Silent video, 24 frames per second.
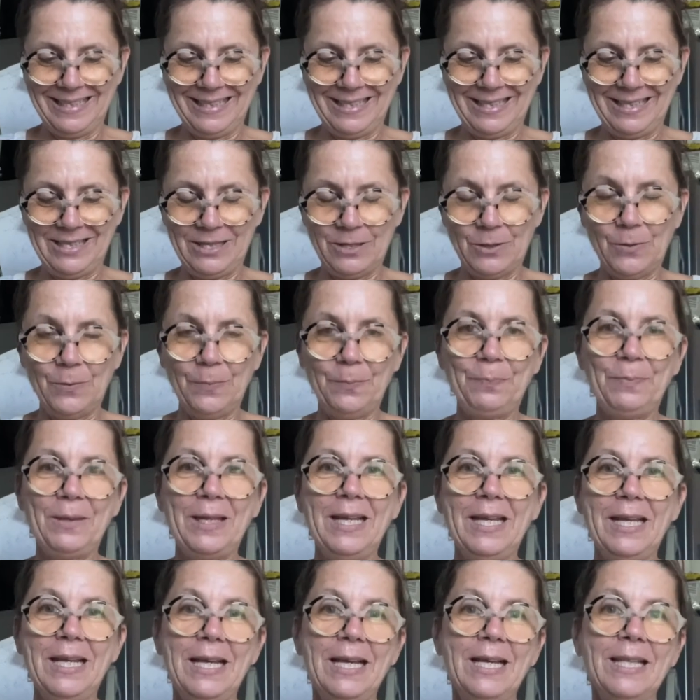So
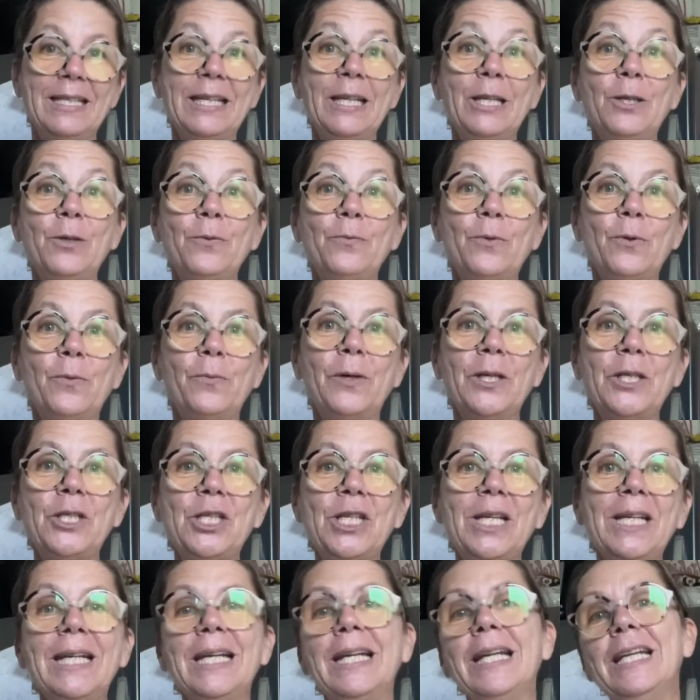thank you for
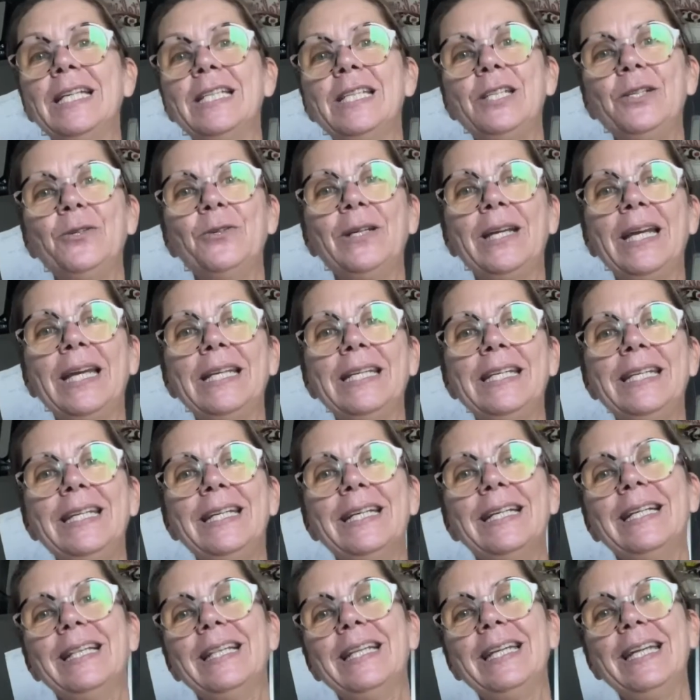watching, and I see you again here
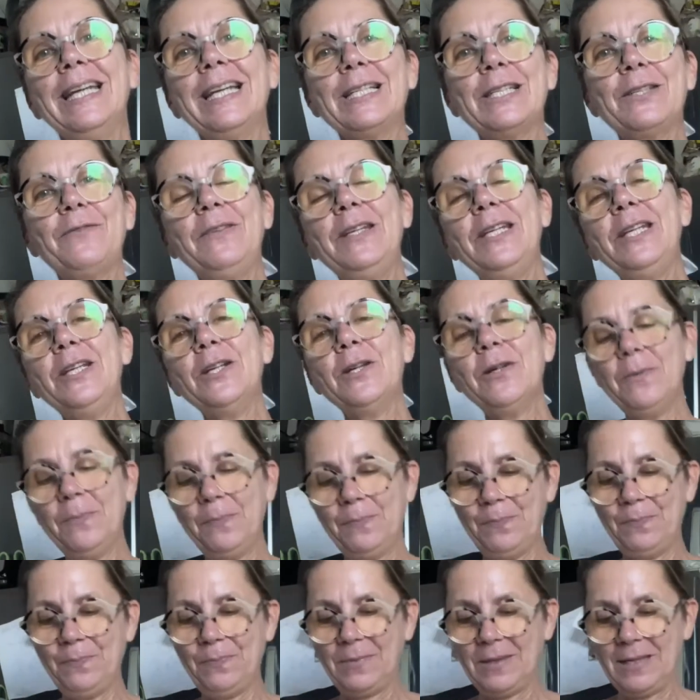in the next video
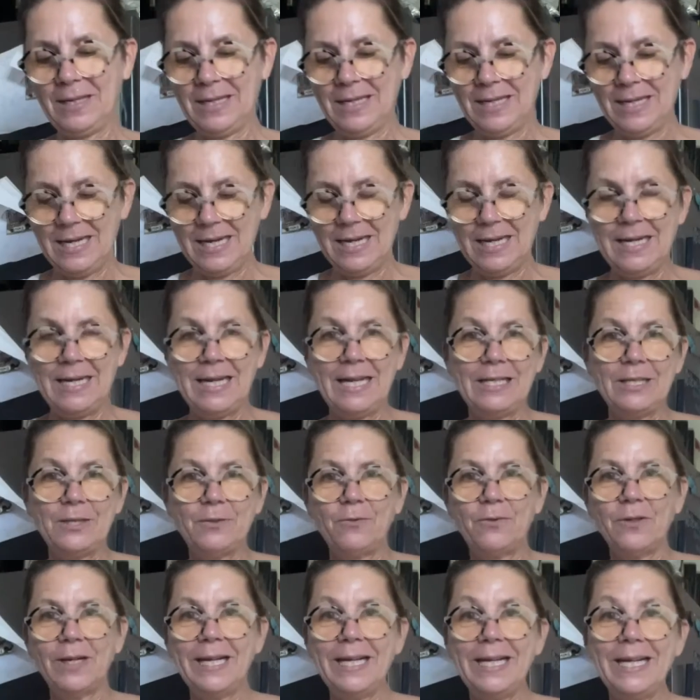next
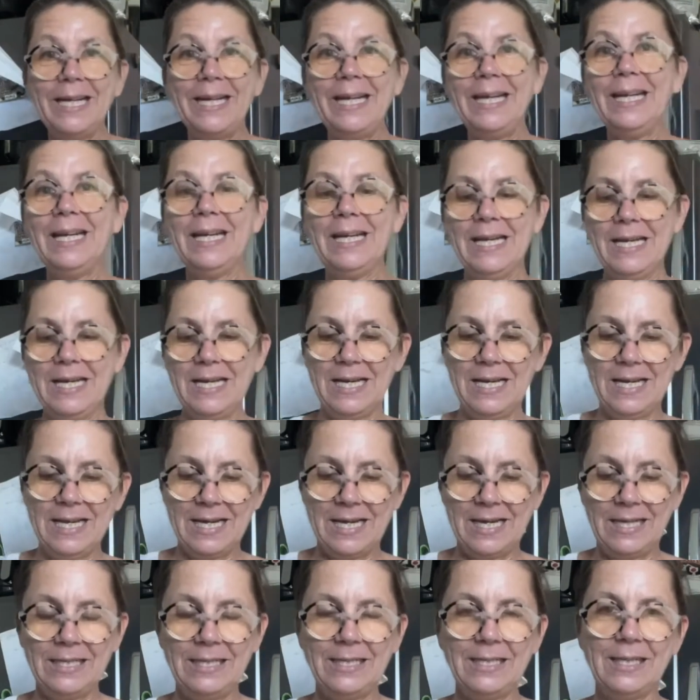Friday.
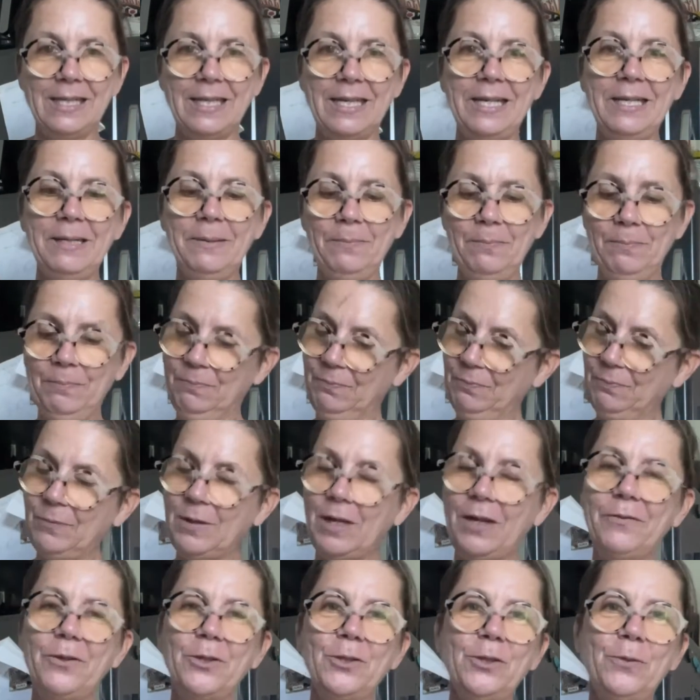Until then,
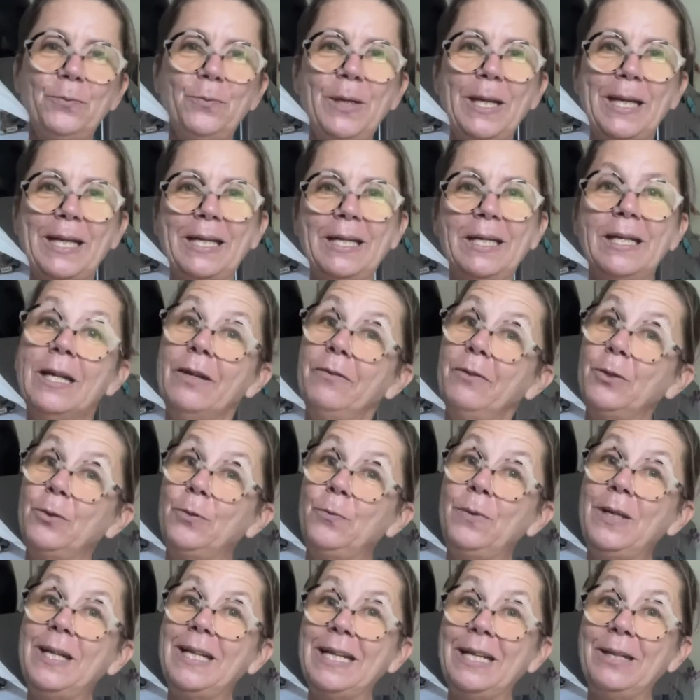have a good week. Have a good
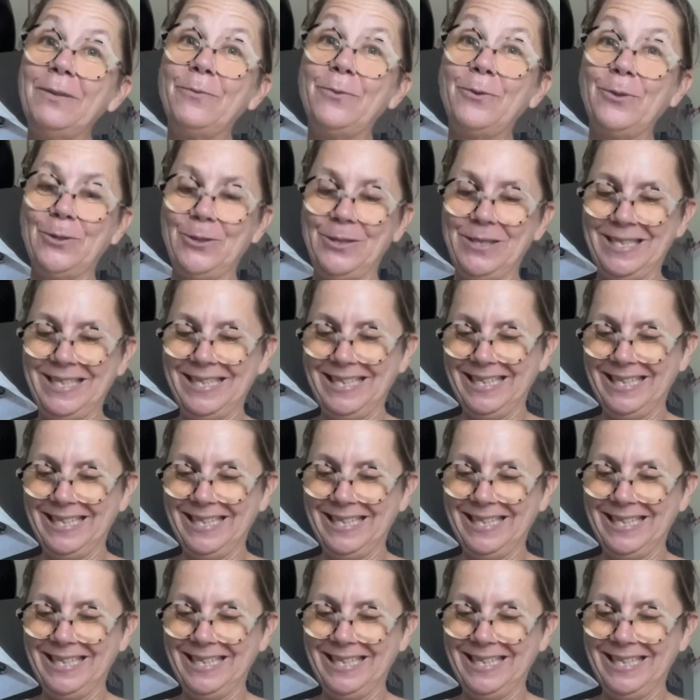weekend first.